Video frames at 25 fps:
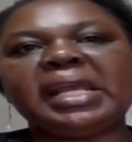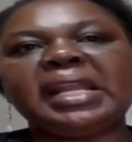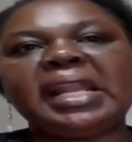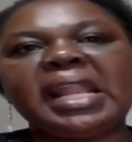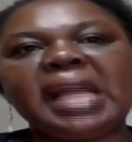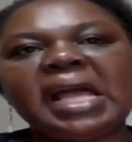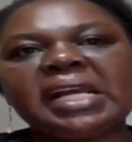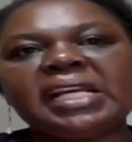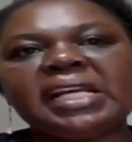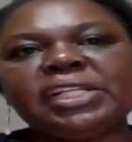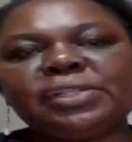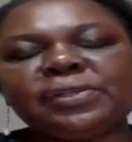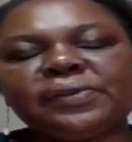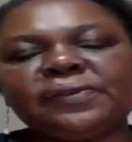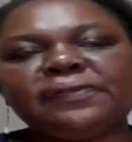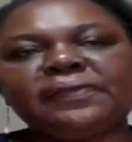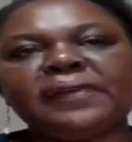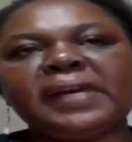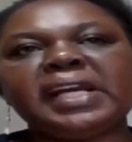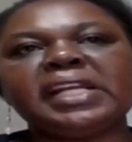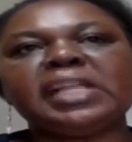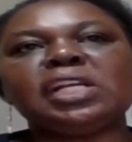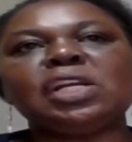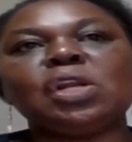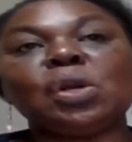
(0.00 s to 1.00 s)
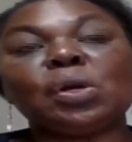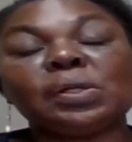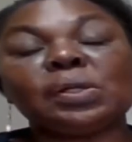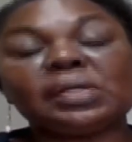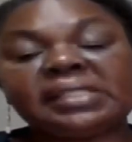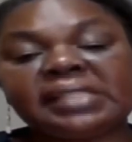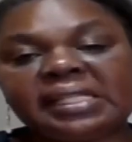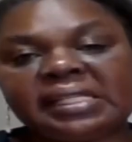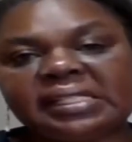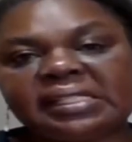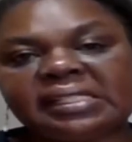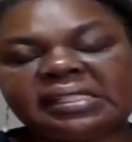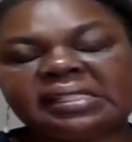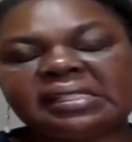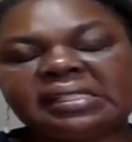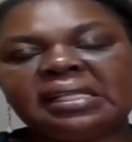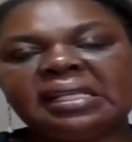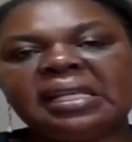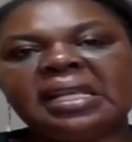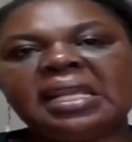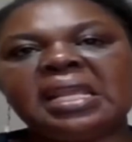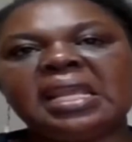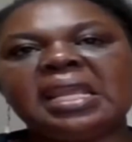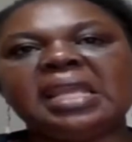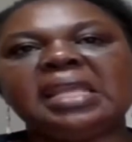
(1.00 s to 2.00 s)
are likely to find losses
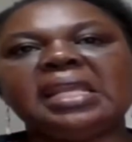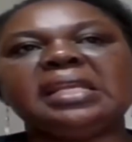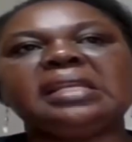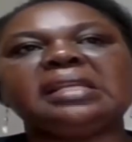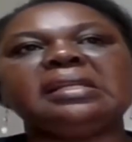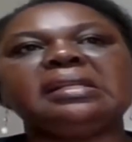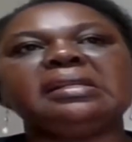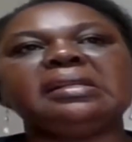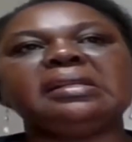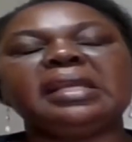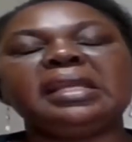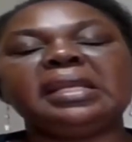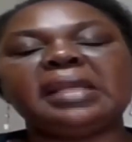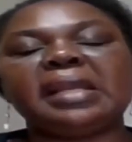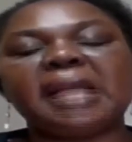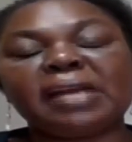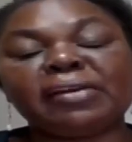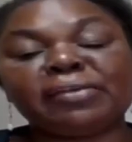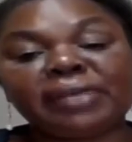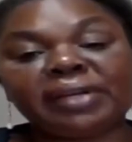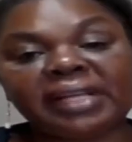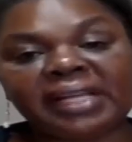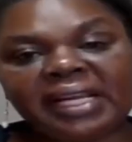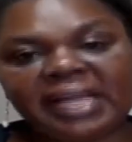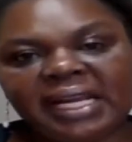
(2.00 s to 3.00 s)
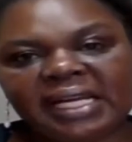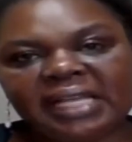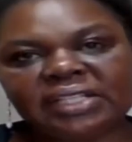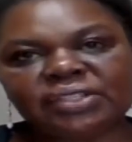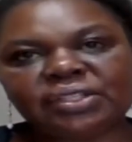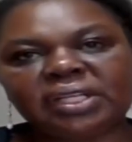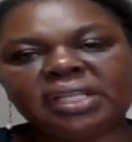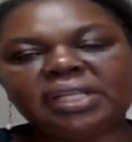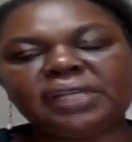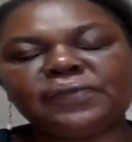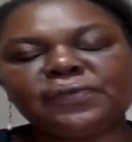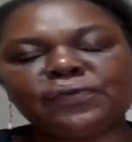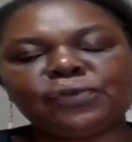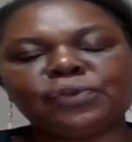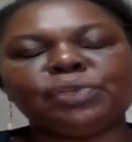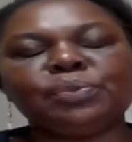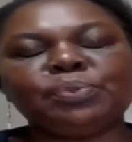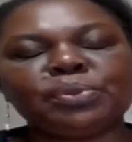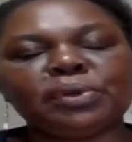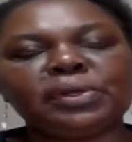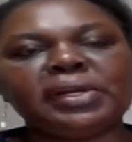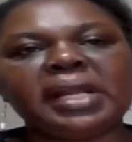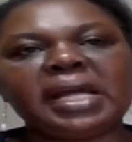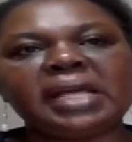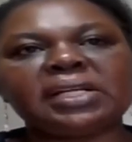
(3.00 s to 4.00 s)
in agriculture, in food
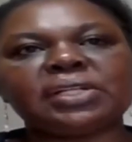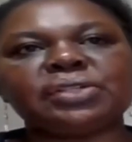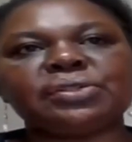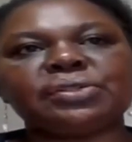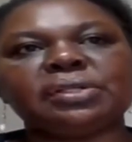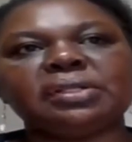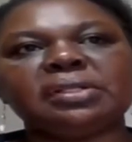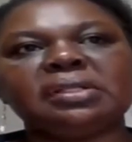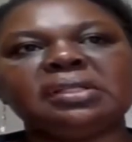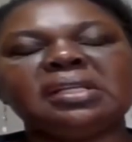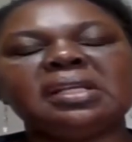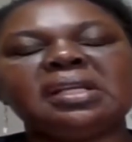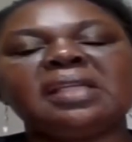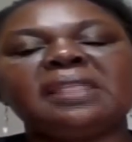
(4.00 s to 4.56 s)
production.